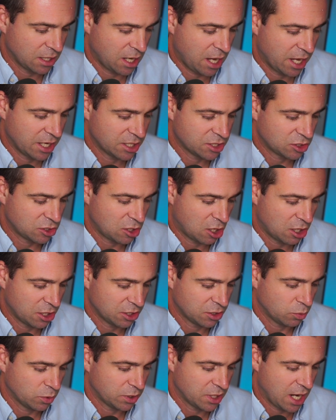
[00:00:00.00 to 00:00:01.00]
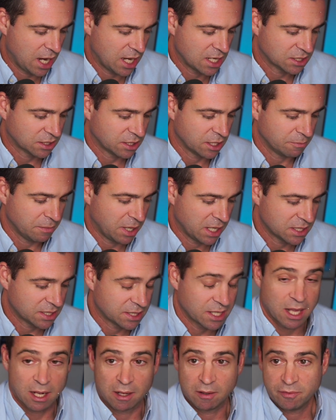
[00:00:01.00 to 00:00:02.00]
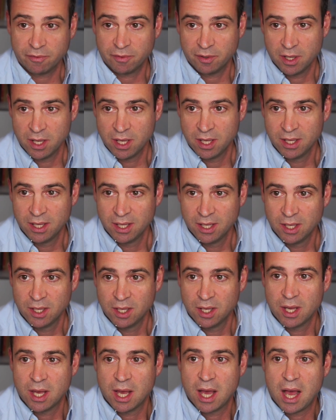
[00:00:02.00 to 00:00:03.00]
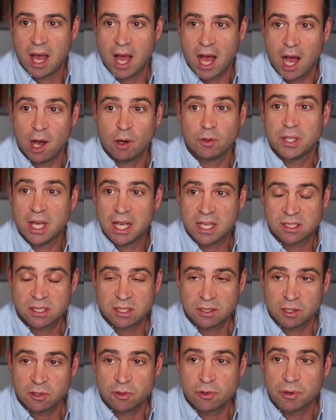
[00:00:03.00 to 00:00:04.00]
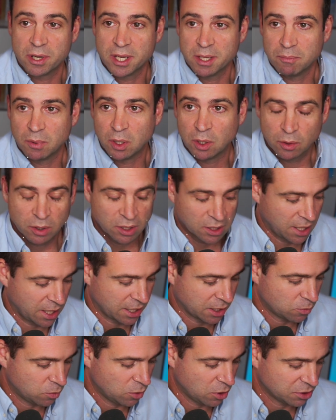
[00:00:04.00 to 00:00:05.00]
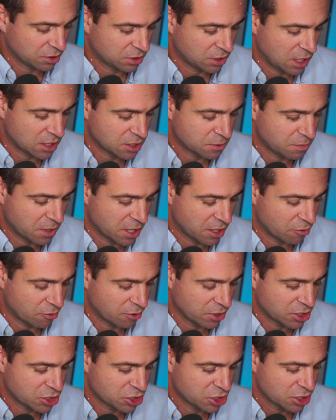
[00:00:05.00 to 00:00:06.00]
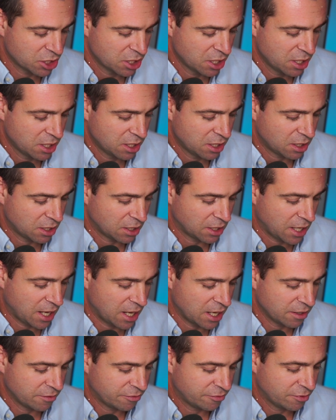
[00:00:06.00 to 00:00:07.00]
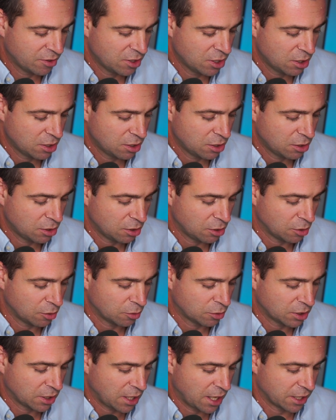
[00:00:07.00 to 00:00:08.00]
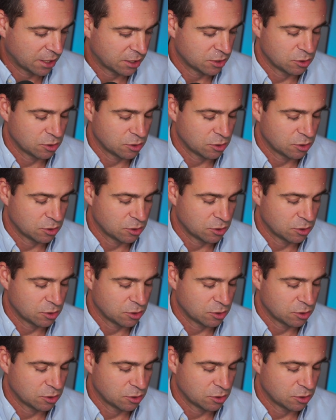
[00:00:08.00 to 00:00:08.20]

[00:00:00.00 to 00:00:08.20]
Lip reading: I start with asking myself, how does the dream look like? What does my rich life look like?